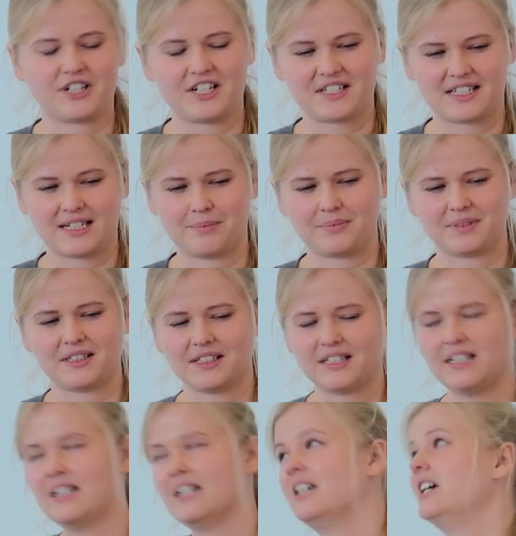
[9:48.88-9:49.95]
example,
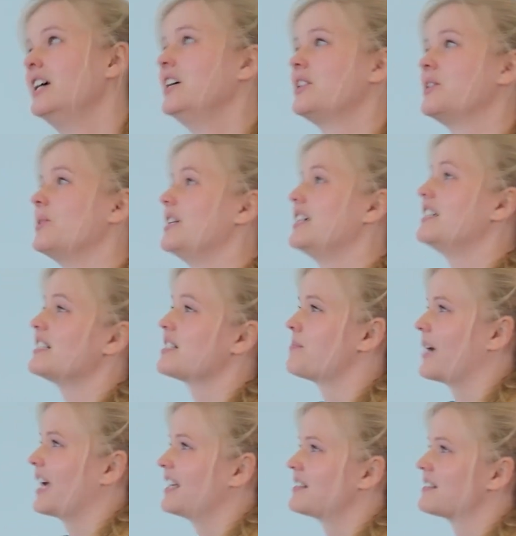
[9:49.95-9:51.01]
too little
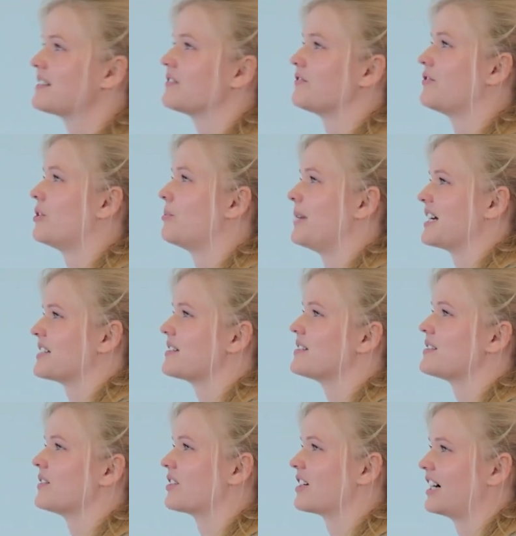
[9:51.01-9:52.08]
space for
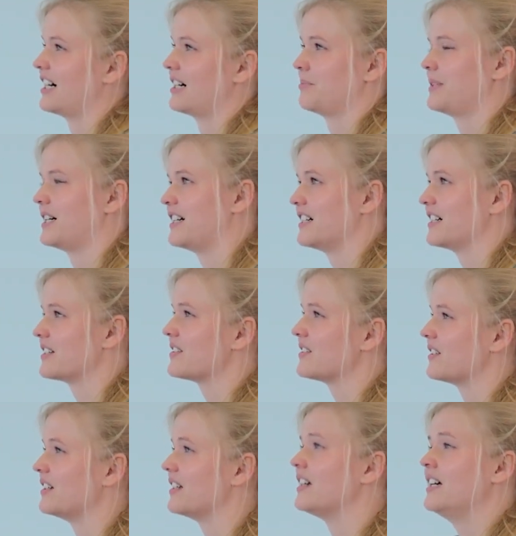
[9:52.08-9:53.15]
buses or car parks,
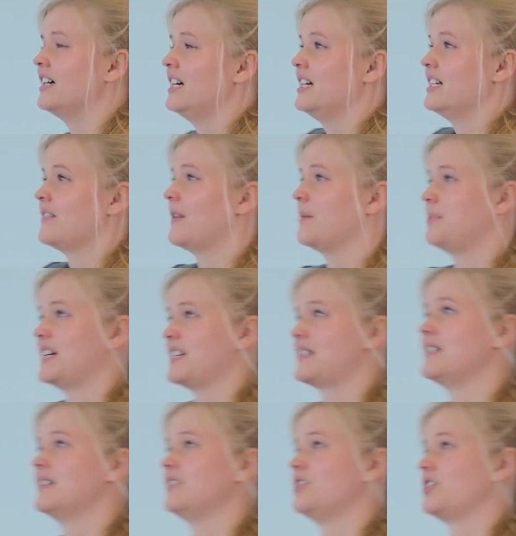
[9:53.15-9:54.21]
and the
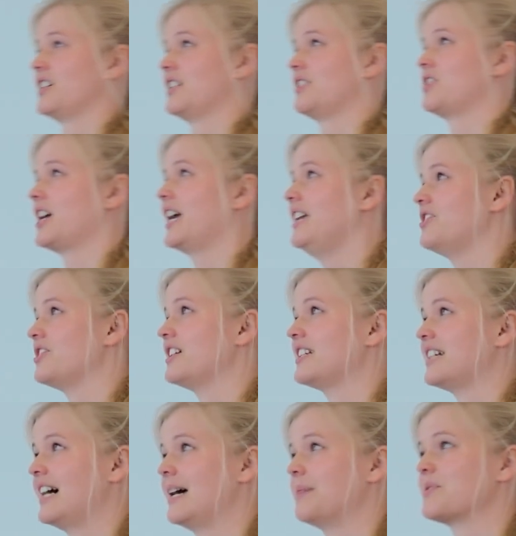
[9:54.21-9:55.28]
passenger changing
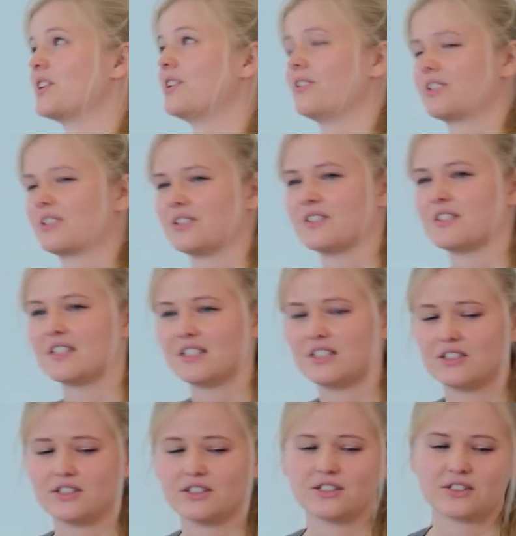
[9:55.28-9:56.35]
times are not
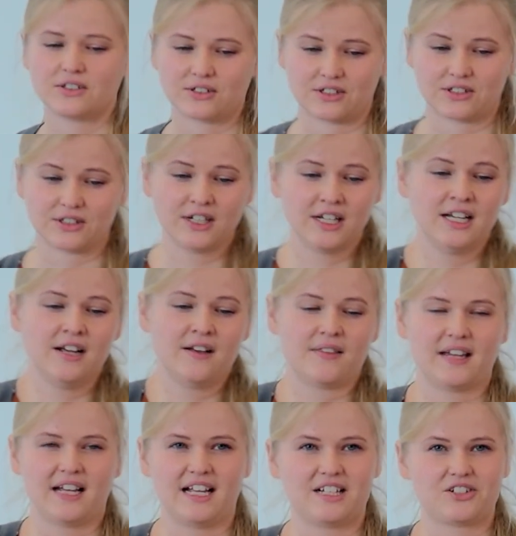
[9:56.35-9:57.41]
considered, or
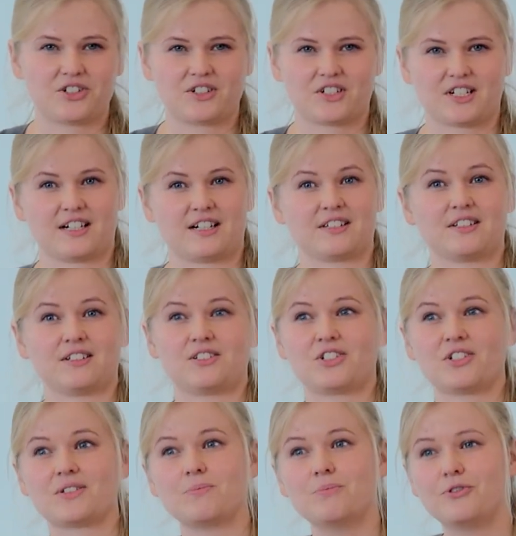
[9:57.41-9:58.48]
the agents are
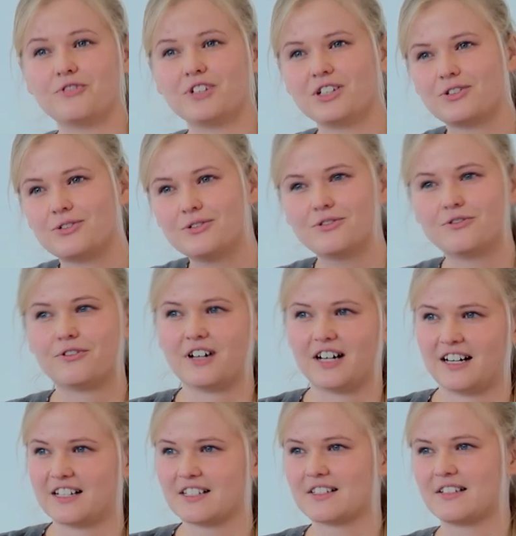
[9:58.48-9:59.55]
just moving too
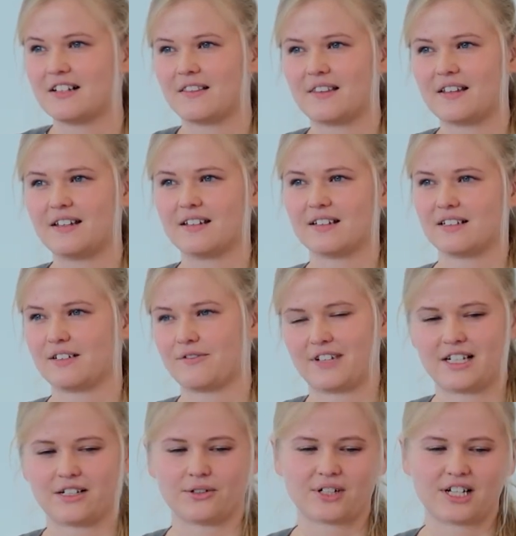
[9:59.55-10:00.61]
fast at the
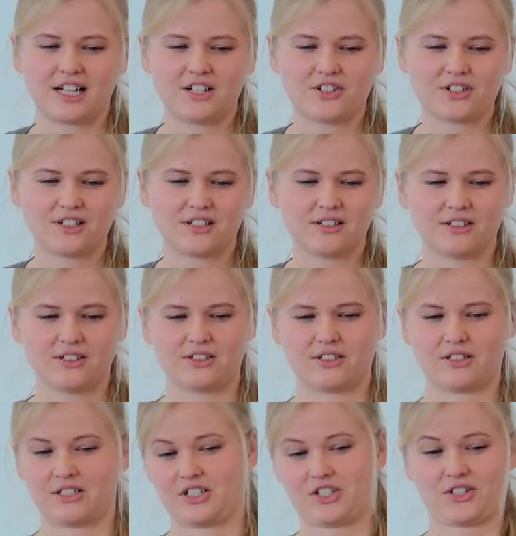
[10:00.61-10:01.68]
event location,
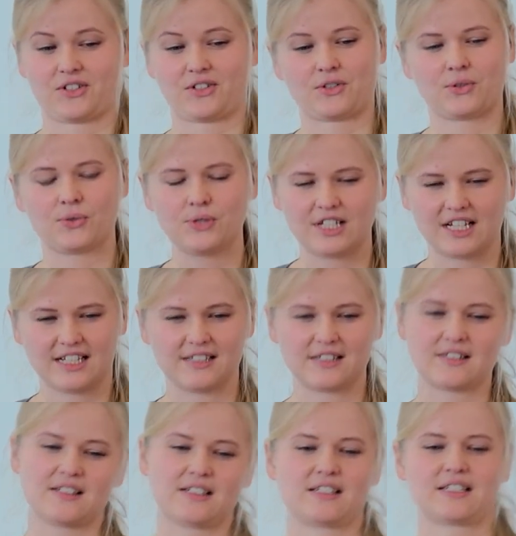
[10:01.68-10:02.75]
or just too
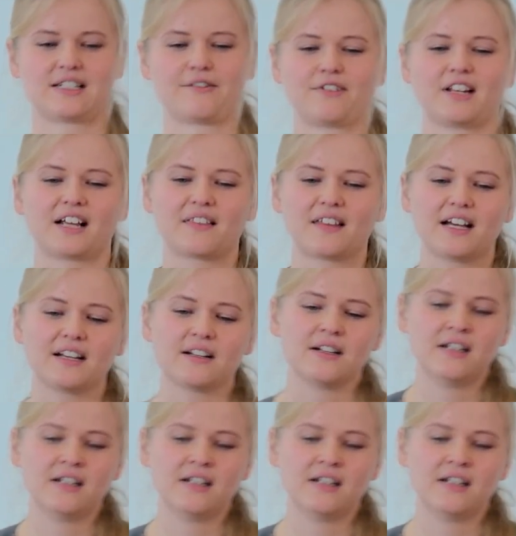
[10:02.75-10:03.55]
dense and stuff like that.